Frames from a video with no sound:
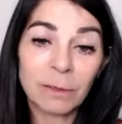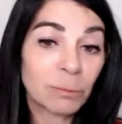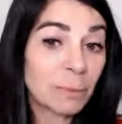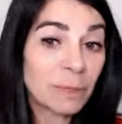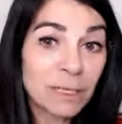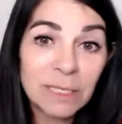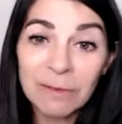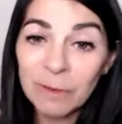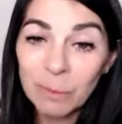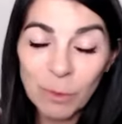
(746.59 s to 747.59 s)
Maybe there's
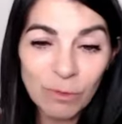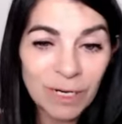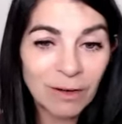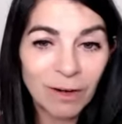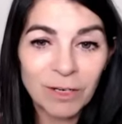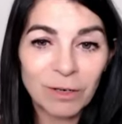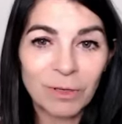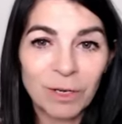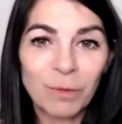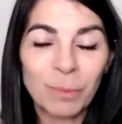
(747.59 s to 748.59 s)
even more in there. I don't
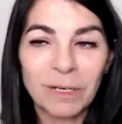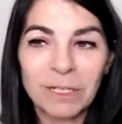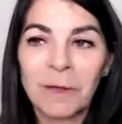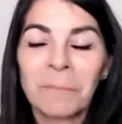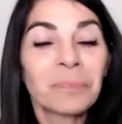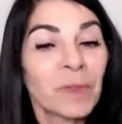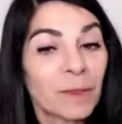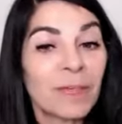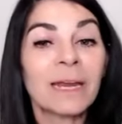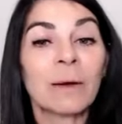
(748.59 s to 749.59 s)
know. But
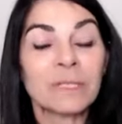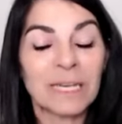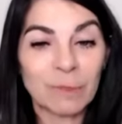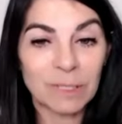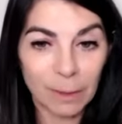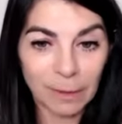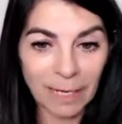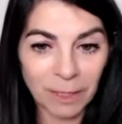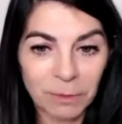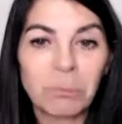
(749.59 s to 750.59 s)
then I was able to
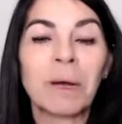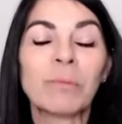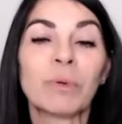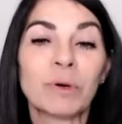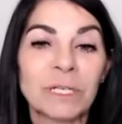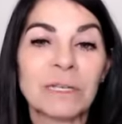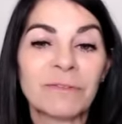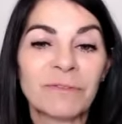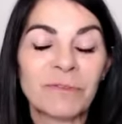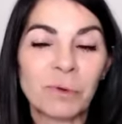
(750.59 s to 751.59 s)
thank my body
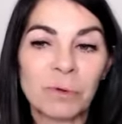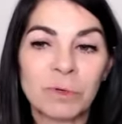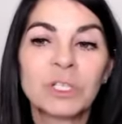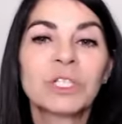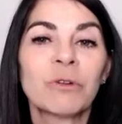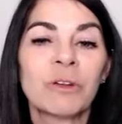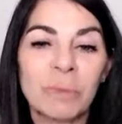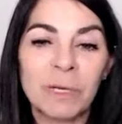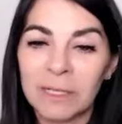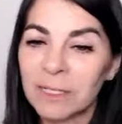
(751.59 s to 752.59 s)
for showing
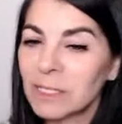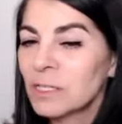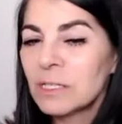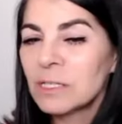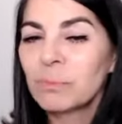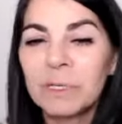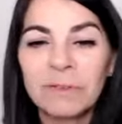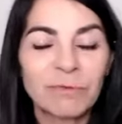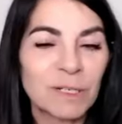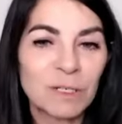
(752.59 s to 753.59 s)
me that there's just a bit
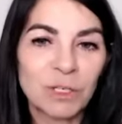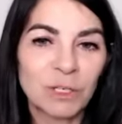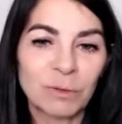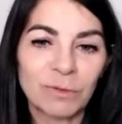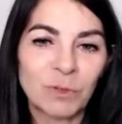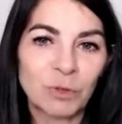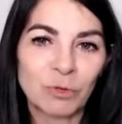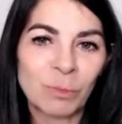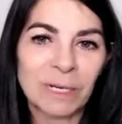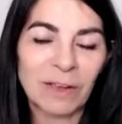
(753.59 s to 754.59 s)
of residue of
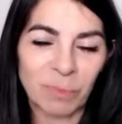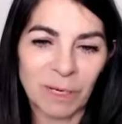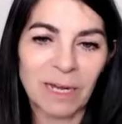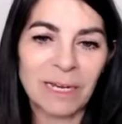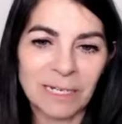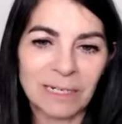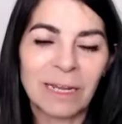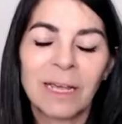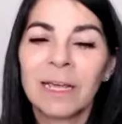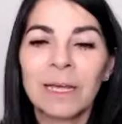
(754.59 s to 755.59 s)
trauma left behind, and
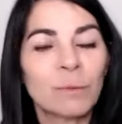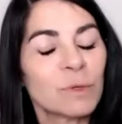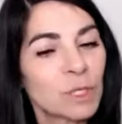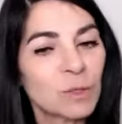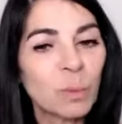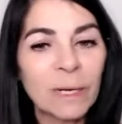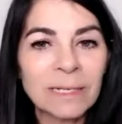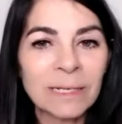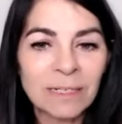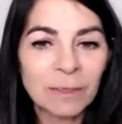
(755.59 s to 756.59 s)
it was just
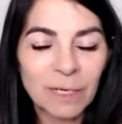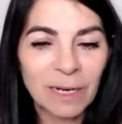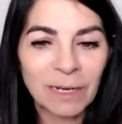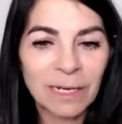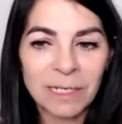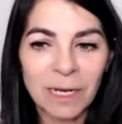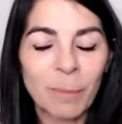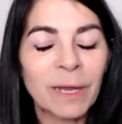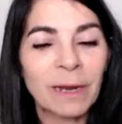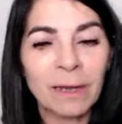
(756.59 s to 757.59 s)
waiting to be cleaned up.
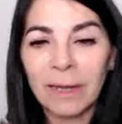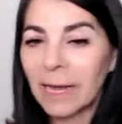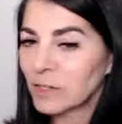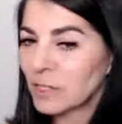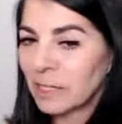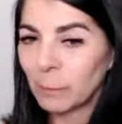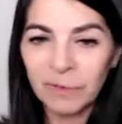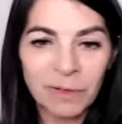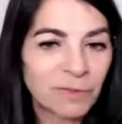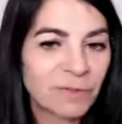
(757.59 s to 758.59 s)
And actually,
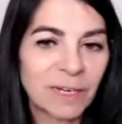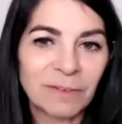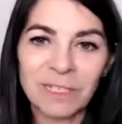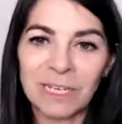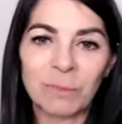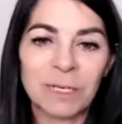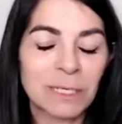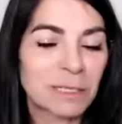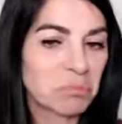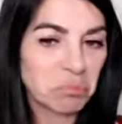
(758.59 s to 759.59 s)
within 5-10
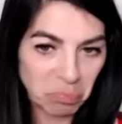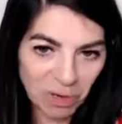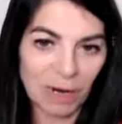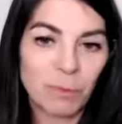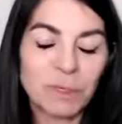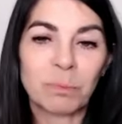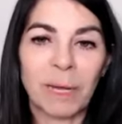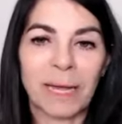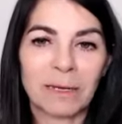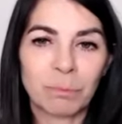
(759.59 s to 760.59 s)
minutes, I was
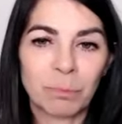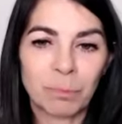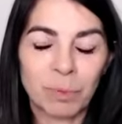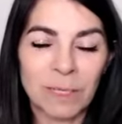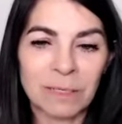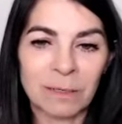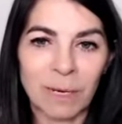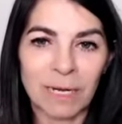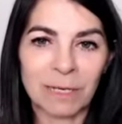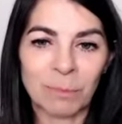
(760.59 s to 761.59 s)
back present,
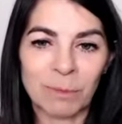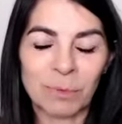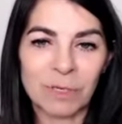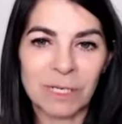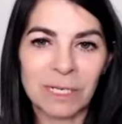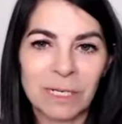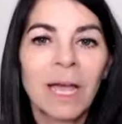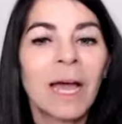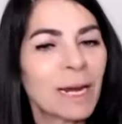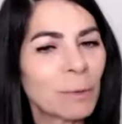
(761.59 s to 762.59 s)
back in my body.
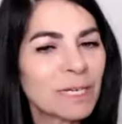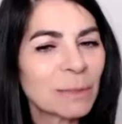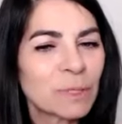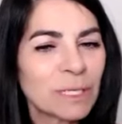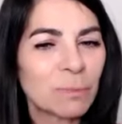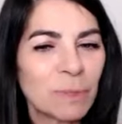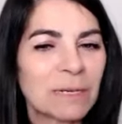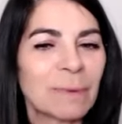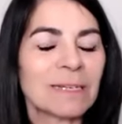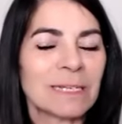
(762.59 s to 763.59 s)
And I was able to speak
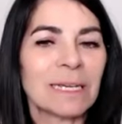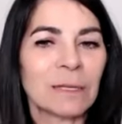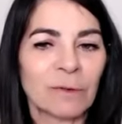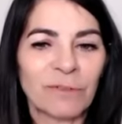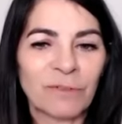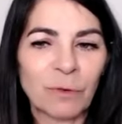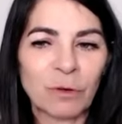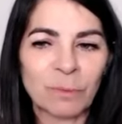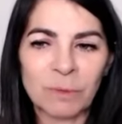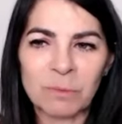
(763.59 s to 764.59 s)
about it in the
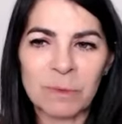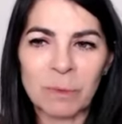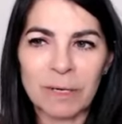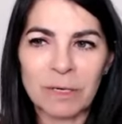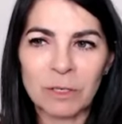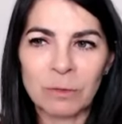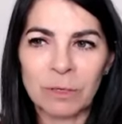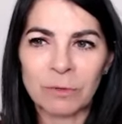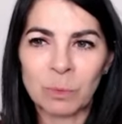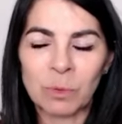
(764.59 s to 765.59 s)
forum. There was maybe about
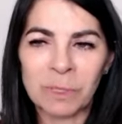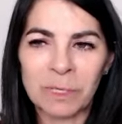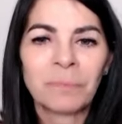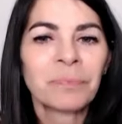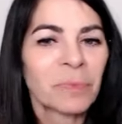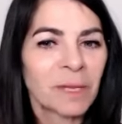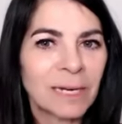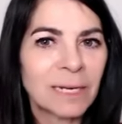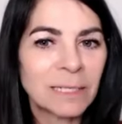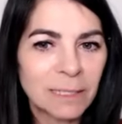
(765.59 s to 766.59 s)
200 women, and
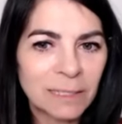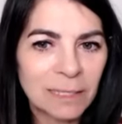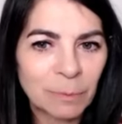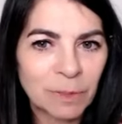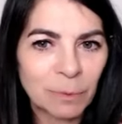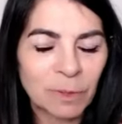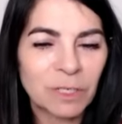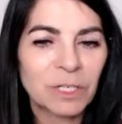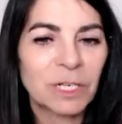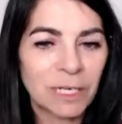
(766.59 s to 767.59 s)
they said, "Does anybody want to
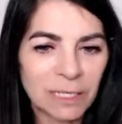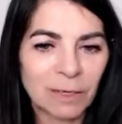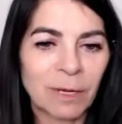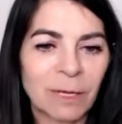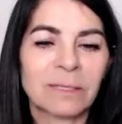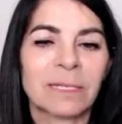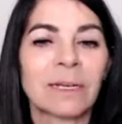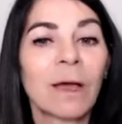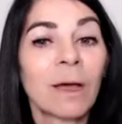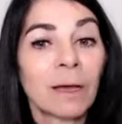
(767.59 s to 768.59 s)
share?" So I said,
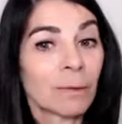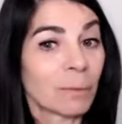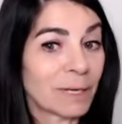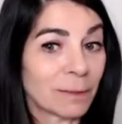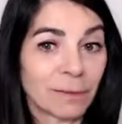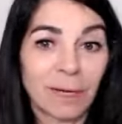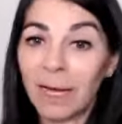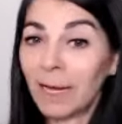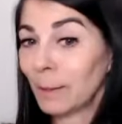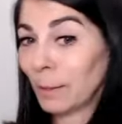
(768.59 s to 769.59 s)
"Well,
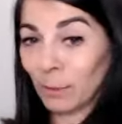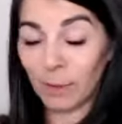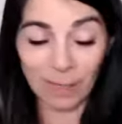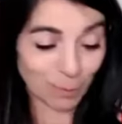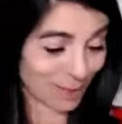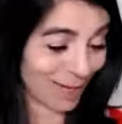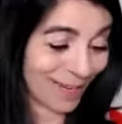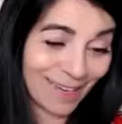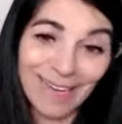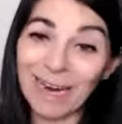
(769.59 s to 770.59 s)
I thought I was,
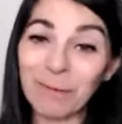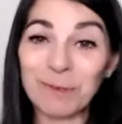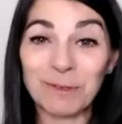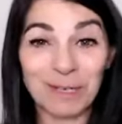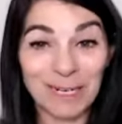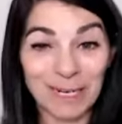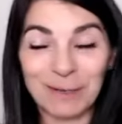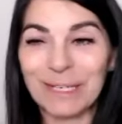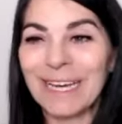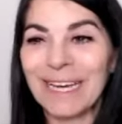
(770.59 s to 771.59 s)
I was really
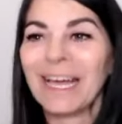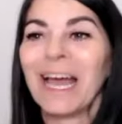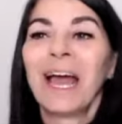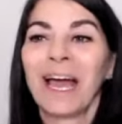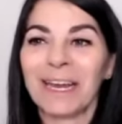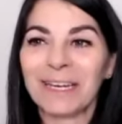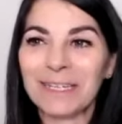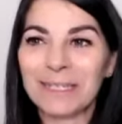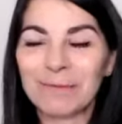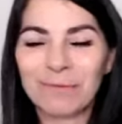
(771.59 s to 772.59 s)
okay." And
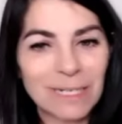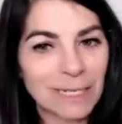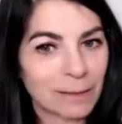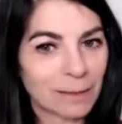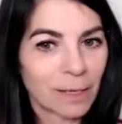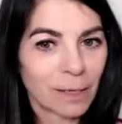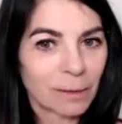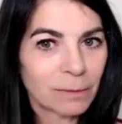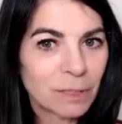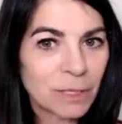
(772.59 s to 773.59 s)
this really,
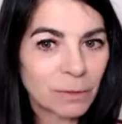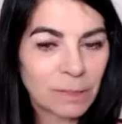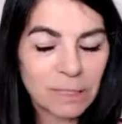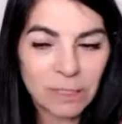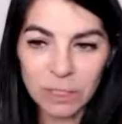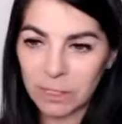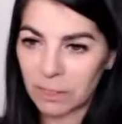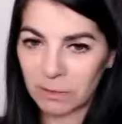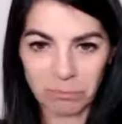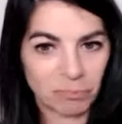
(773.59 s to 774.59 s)
it's
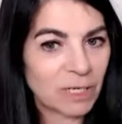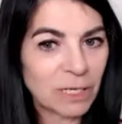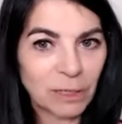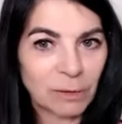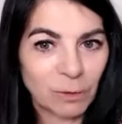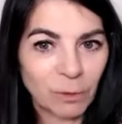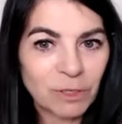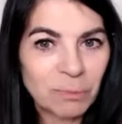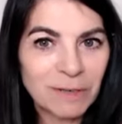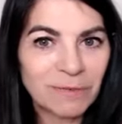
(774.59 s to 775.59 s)
just really
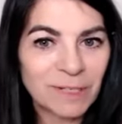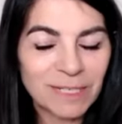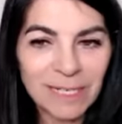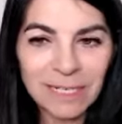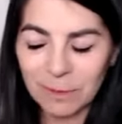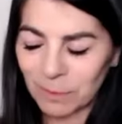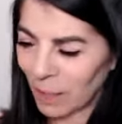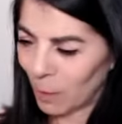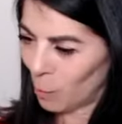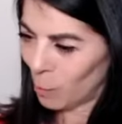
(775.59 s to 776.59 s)
knocked me for six. I was
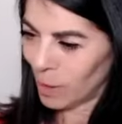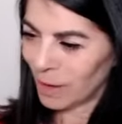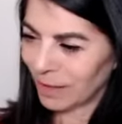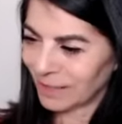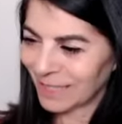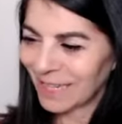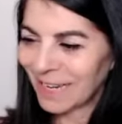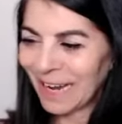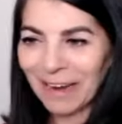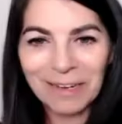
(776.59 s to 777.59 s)
like, "What?
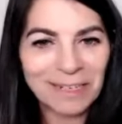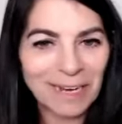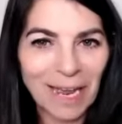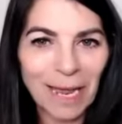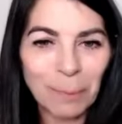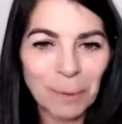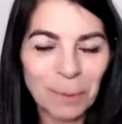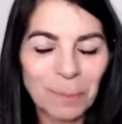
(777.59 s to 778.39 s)
How can that happen?"